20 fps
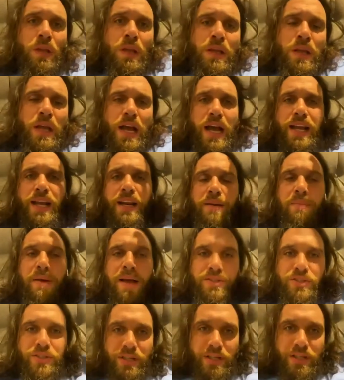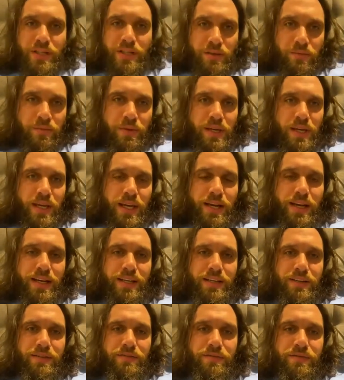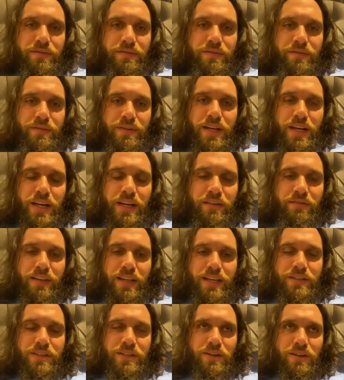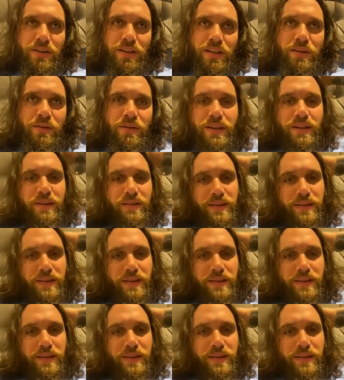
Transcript: I can imagine it'll be kind of like Scotland.